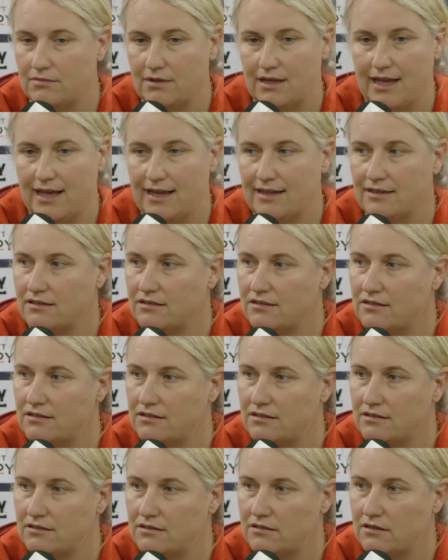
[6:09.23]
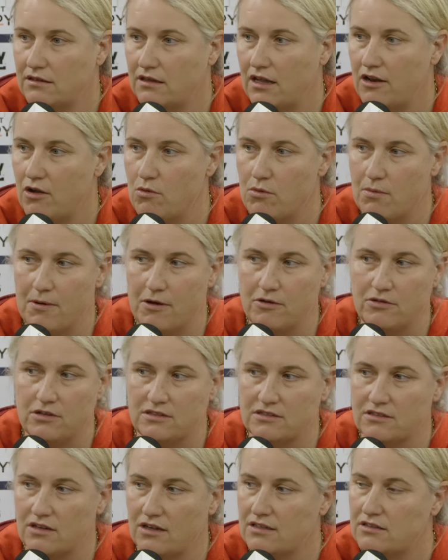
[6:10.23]
And I know we're both
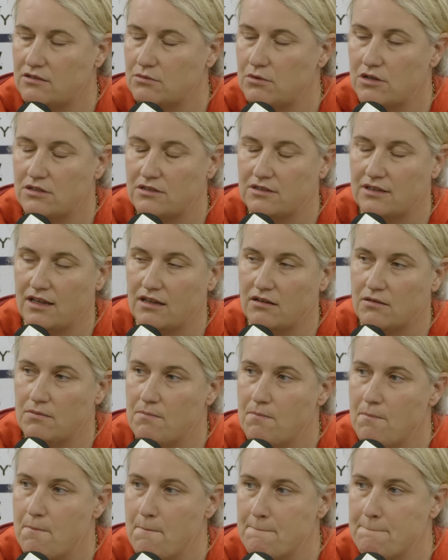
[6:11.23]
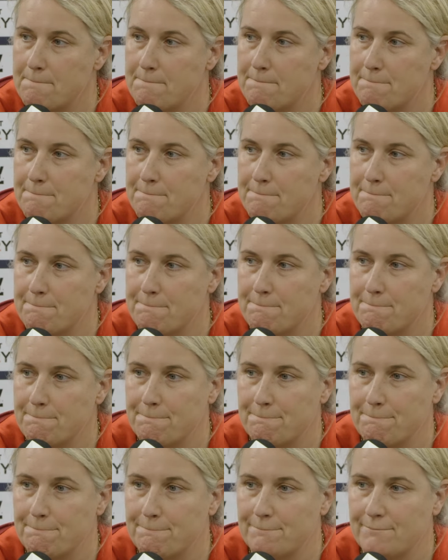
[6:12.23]
excited to work together.
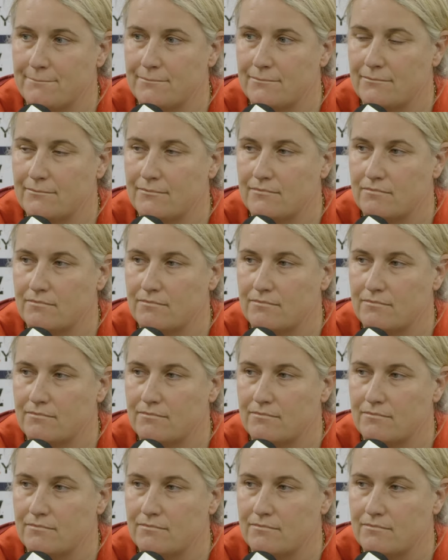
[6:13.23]
Jeff.